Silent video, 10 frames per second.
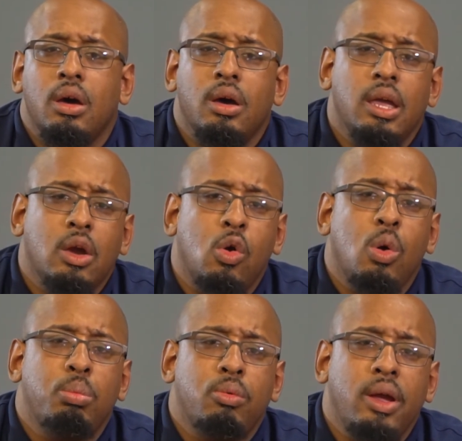
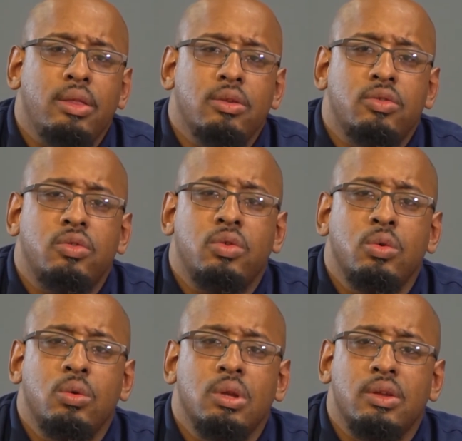incorporate this
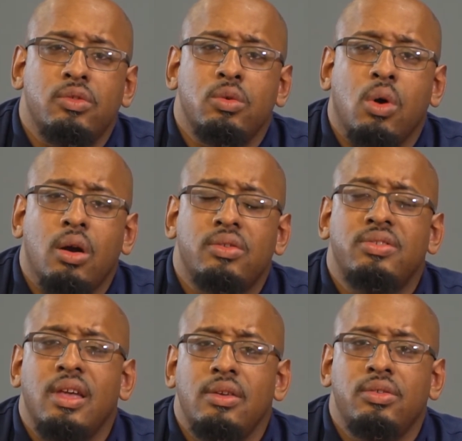tool into our
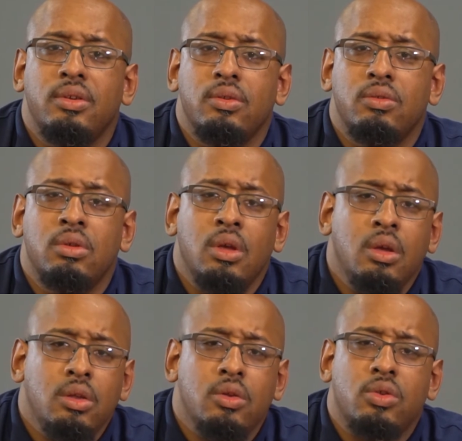sessions,
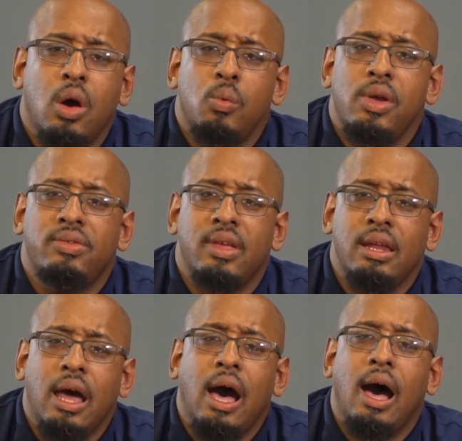there's always
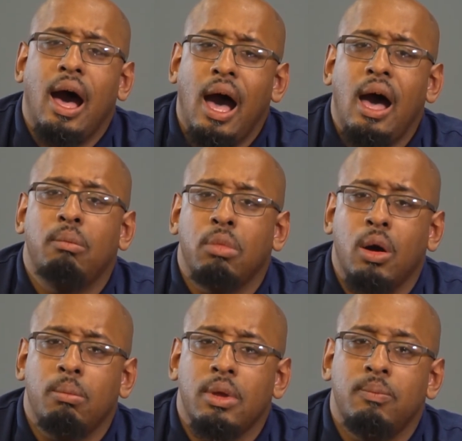that aha
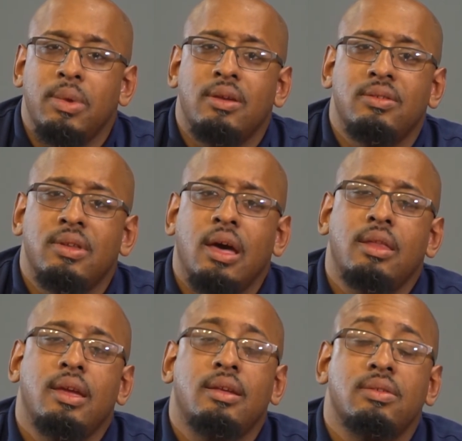moment, because now
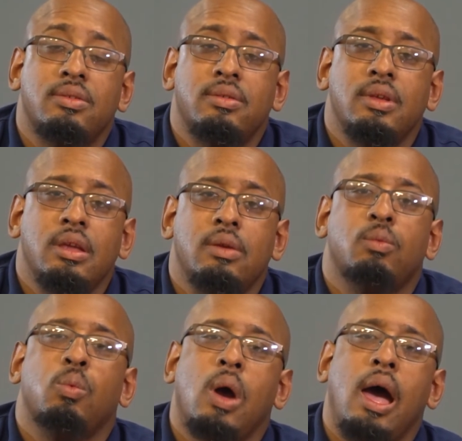they can see,
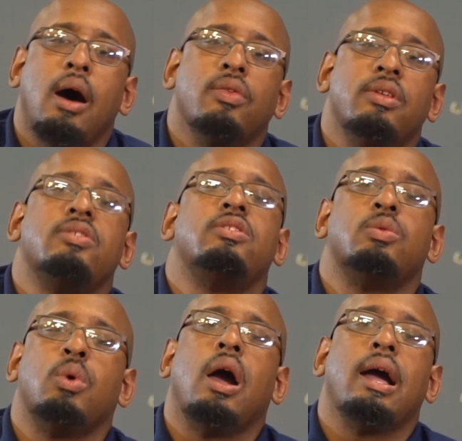wow, this is
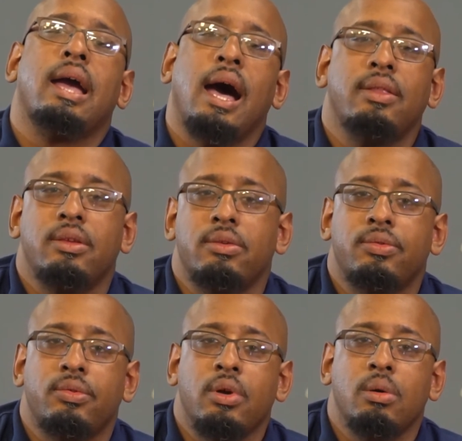where I got this
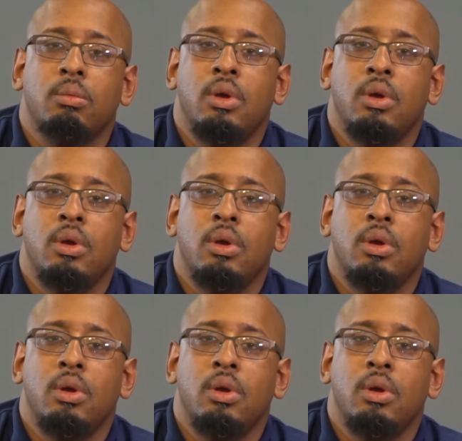from.